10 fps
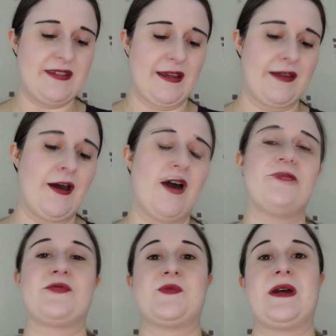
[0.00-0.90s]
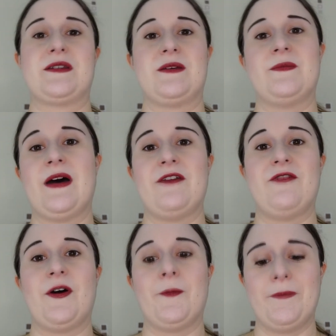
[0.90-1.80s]
second half was better, I
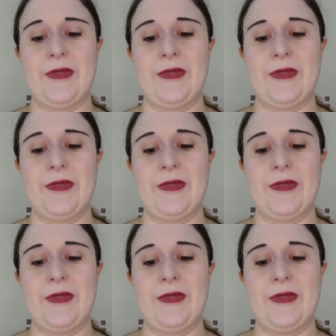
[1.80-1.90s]
felt.